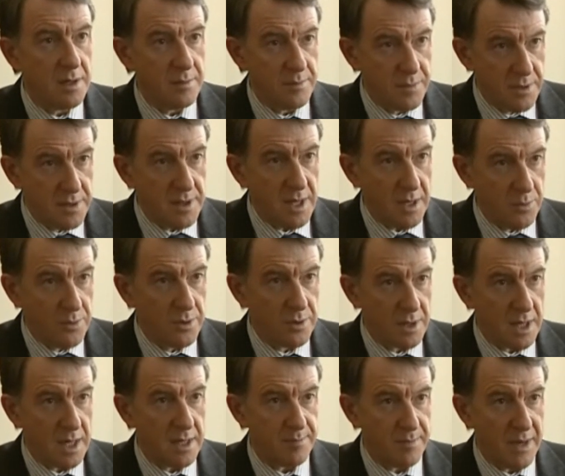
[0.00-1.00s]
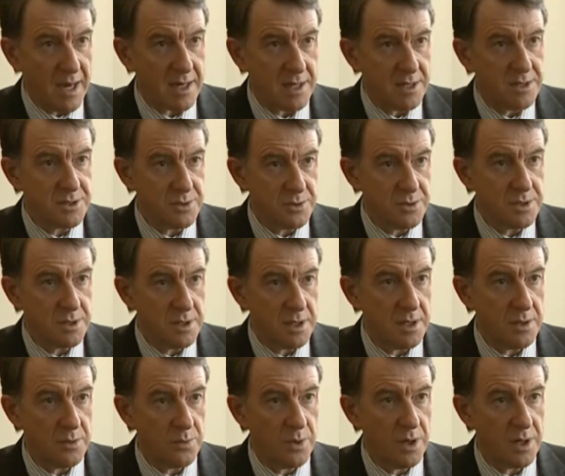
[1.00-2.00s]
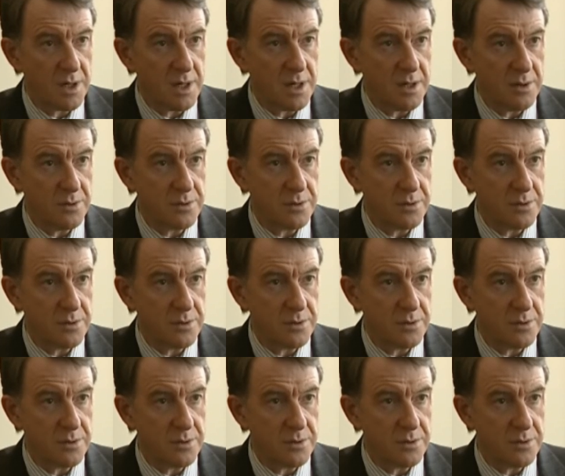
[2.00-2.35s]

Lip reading: But they will get back into working